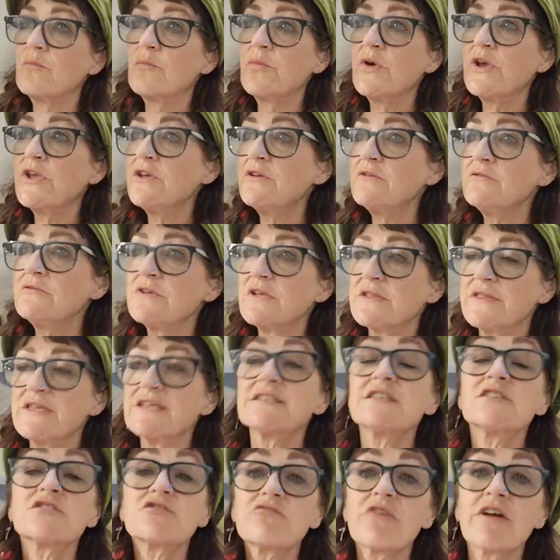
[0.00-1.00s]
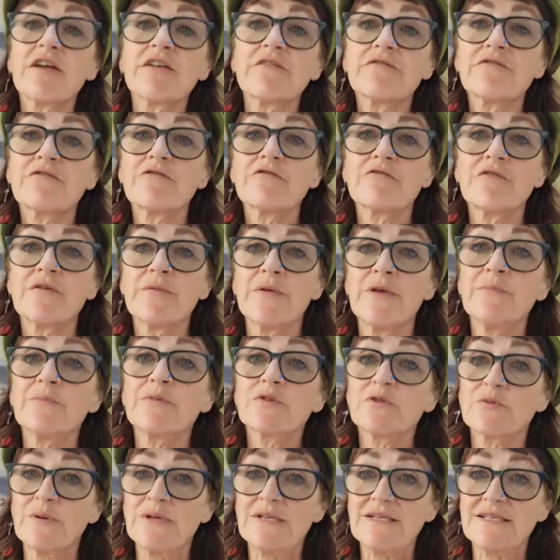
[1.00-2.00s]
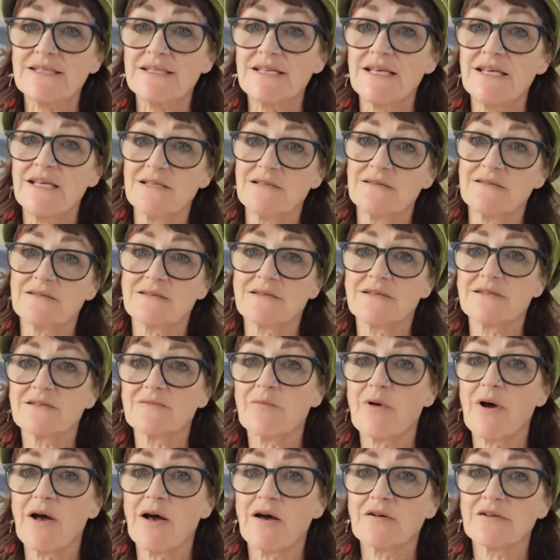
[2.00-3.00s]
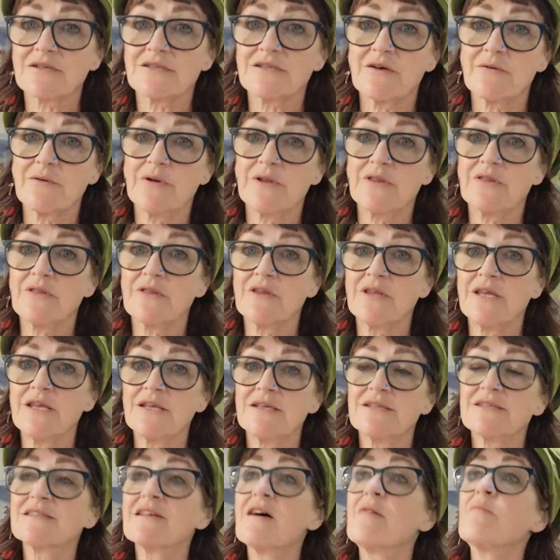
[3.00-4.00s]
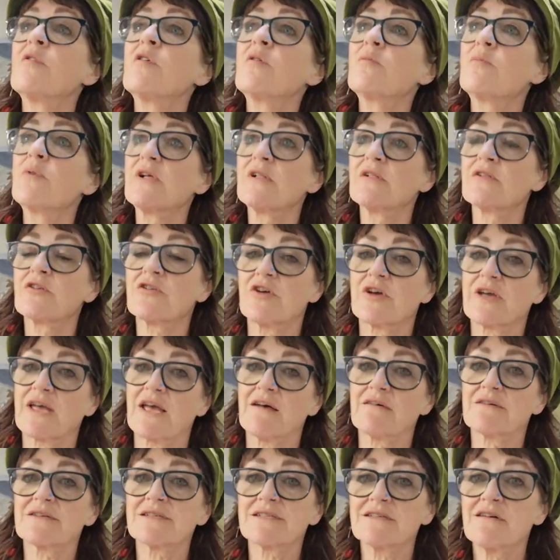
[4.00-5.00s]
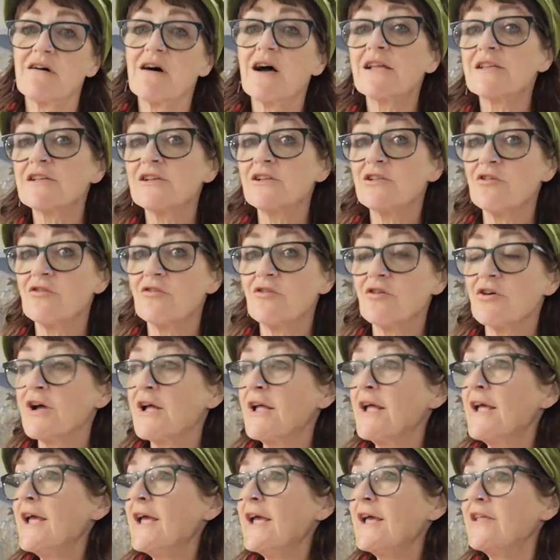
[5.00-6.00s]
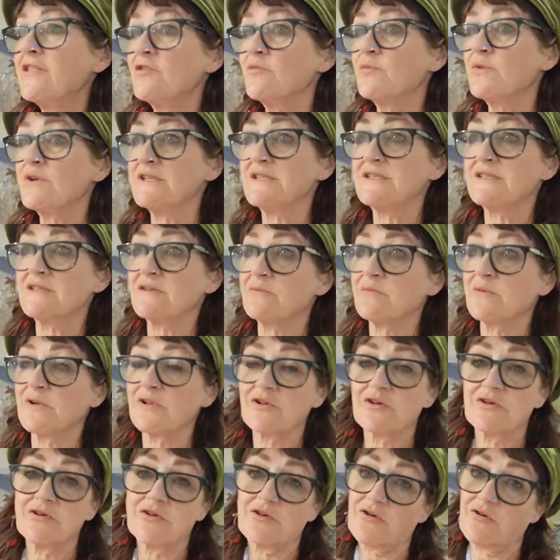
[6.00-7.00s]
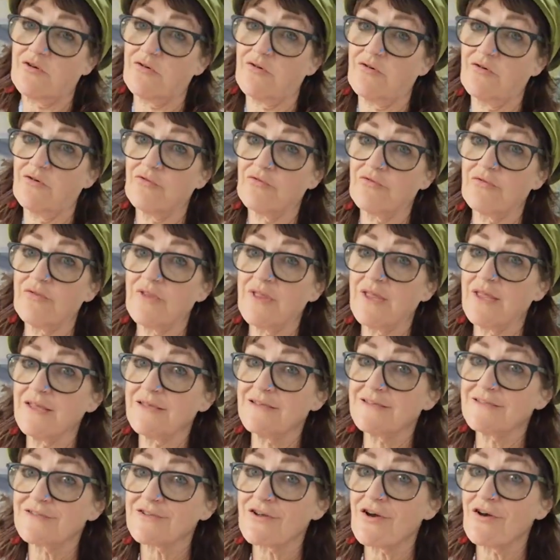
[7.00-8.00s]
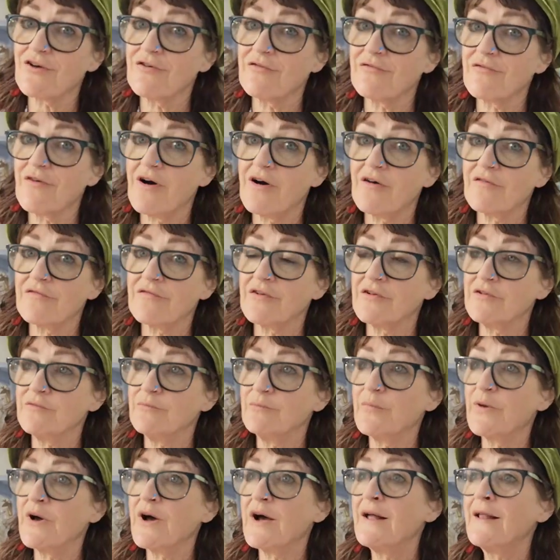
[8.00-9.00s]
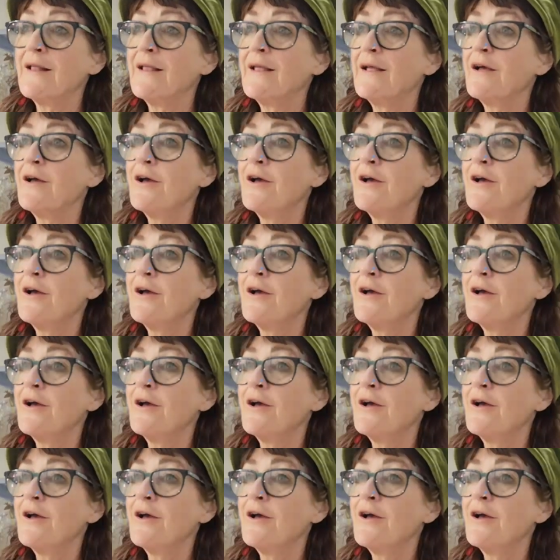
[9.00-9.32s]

this is great for in between seasons as well. So in the summer we'll cook outside a lot, in the winter we'll cook on the stove oven, but